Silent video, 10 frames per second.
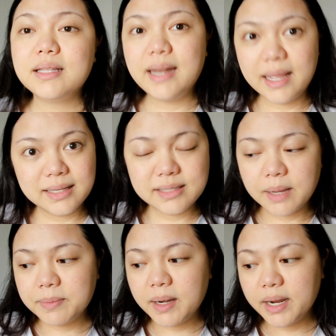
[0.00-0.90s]
The next
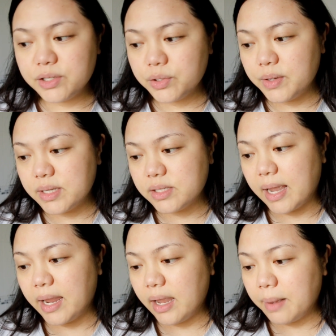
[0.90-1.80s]
step that I do is
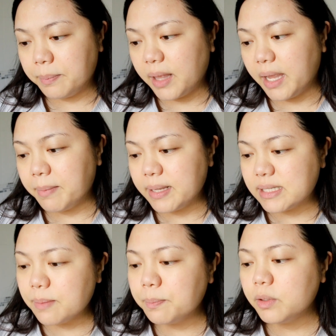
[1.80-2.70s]
I apply my
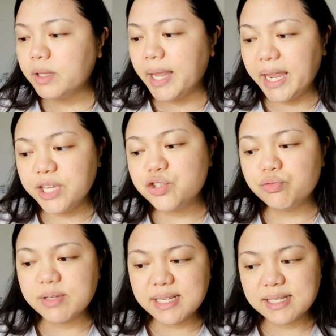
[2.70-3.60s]
Simple Age
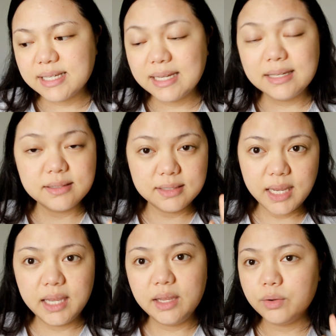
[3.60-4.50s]
Resisting Day